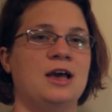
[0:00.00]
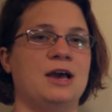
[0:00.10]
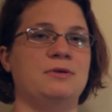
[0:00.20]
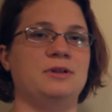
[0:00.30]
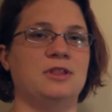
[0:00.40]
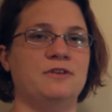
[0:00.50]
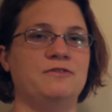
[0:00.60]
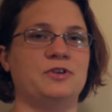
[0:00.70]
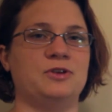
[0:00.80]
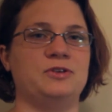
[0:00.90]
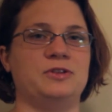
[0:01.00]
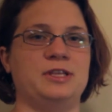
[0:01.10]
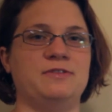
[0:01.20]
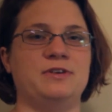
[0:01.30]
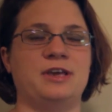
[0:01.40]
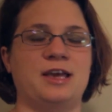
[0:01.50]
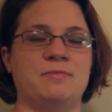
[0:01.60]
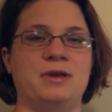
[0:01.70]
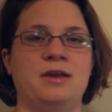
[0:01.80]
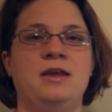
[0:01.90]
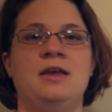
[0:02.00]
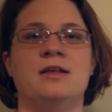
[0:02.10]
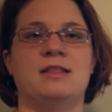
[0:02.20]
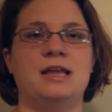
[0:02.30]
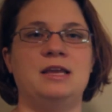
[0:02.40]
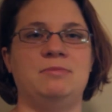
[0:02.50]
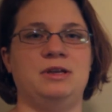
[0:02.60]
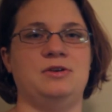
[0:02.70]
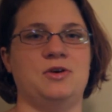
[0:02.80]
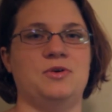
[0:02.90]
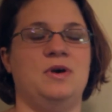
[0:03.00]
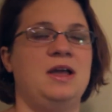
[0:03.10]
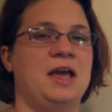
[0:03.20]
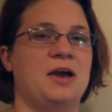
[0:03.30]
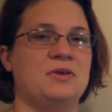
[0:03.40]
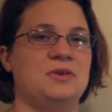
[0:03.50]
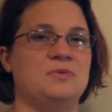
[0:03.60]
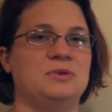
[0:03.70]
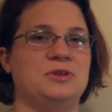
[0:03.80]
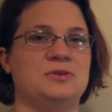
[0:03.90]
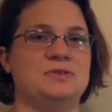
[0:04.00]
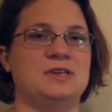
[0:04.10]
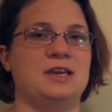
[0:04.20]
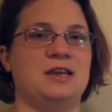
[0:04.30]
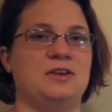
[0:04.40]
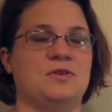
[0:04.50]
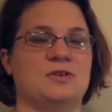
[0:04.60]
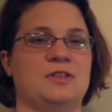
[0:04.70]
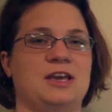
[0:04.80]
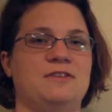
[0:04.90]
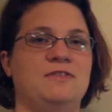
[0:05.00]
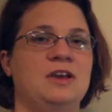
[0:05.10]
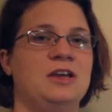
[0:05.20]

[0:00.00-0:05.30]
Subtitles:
I would love for you to leave a comment letting me know how you will use it in your life.